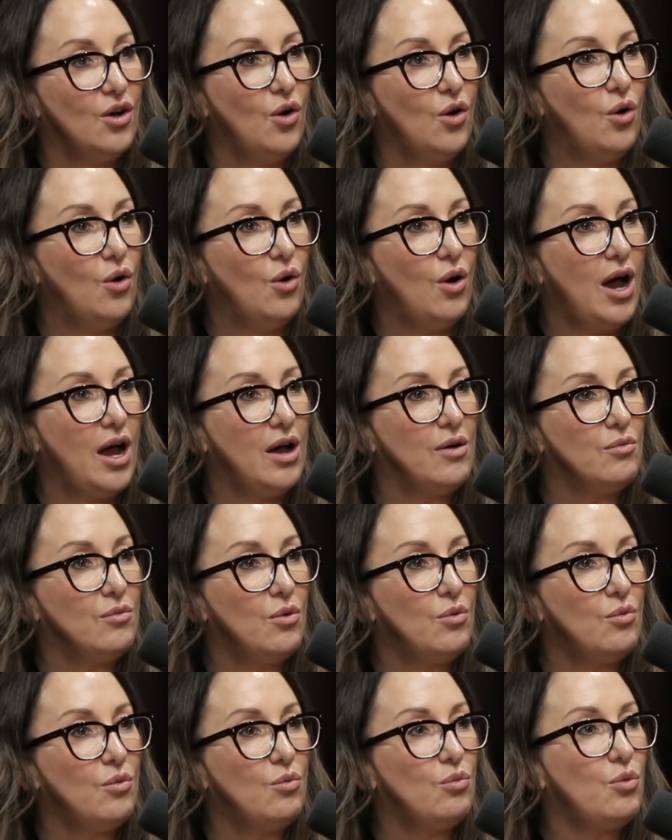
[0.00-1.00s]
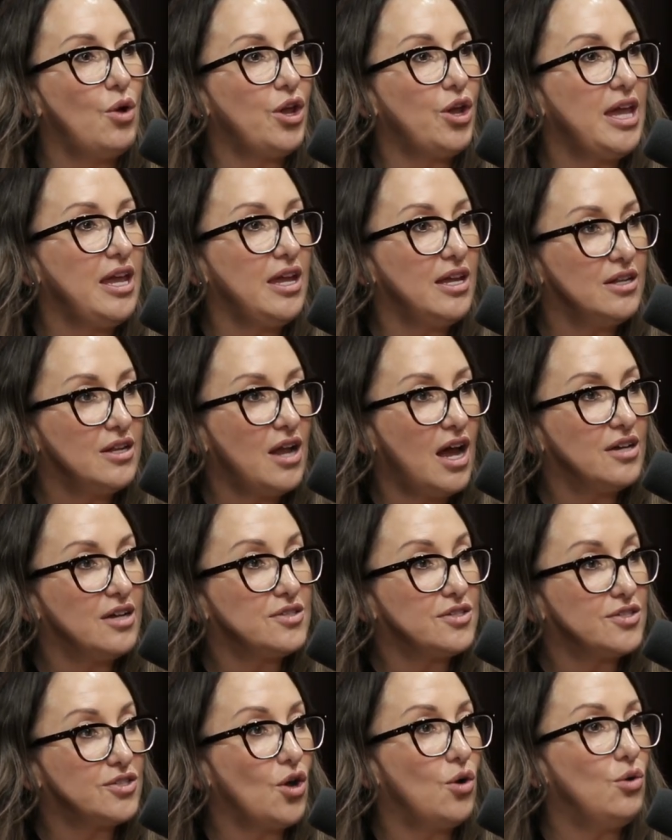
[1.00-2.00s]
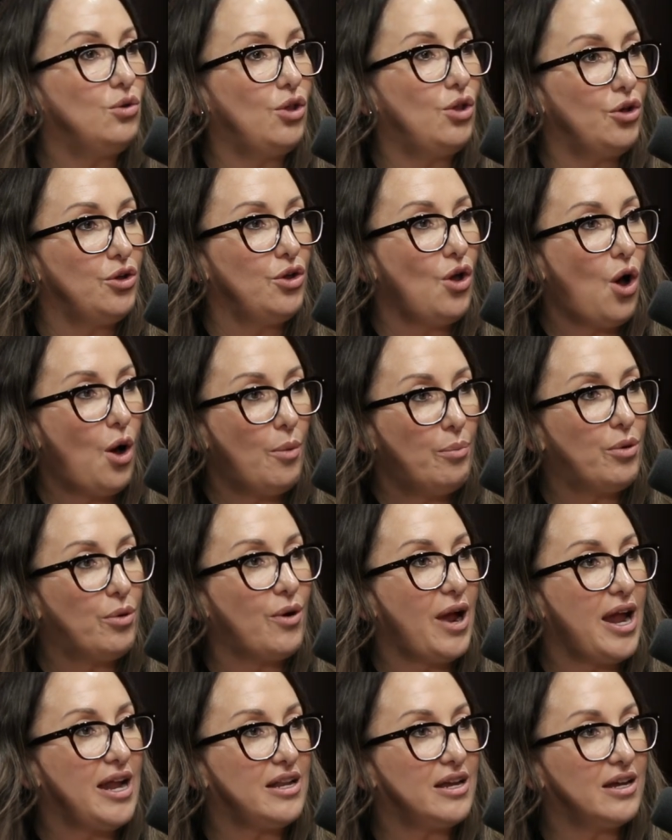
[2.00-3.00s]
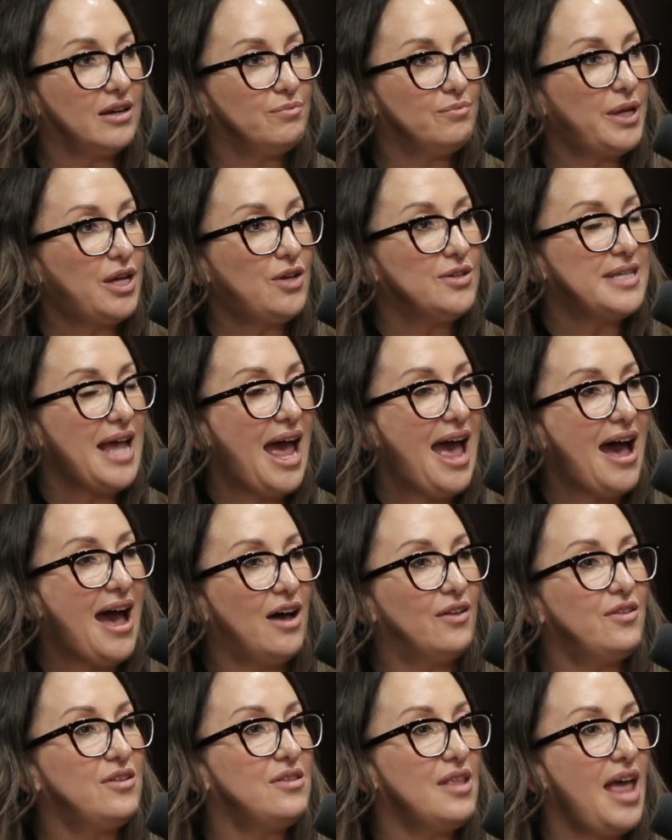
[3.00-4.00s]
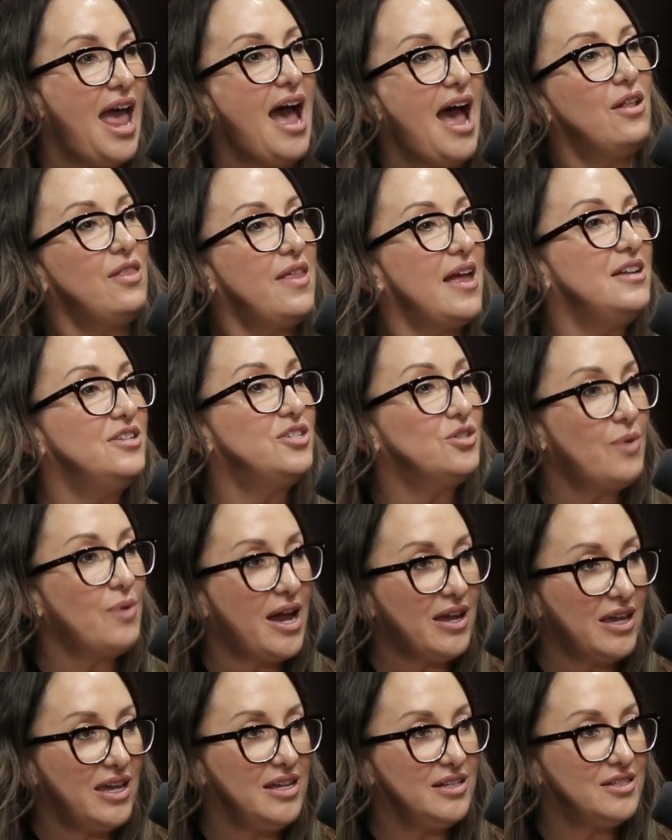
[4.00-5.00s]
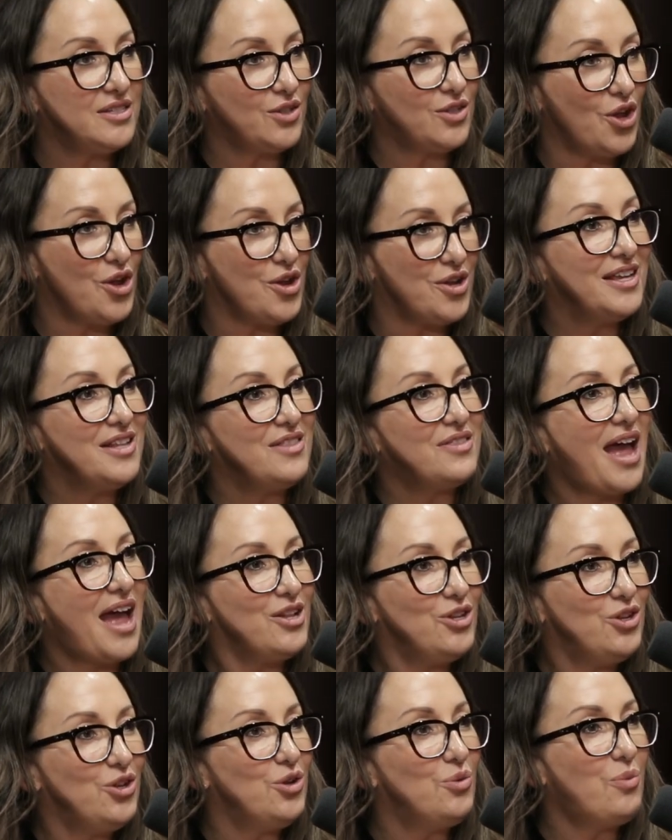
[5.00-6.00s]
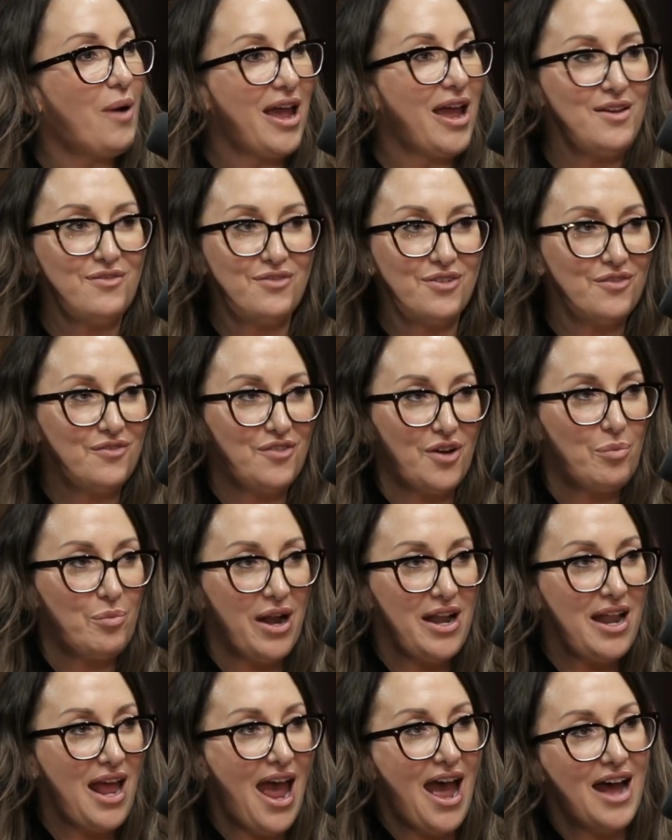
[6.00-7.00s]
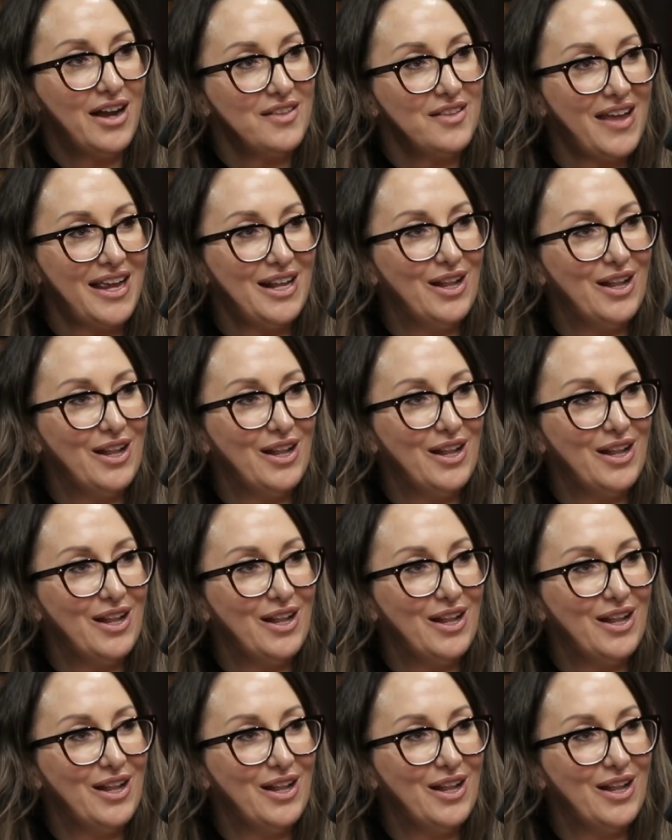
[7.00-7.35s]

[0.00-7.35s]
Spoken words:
or working in a solo operator, because how then do our kids learn that new wave of apprentice? How do they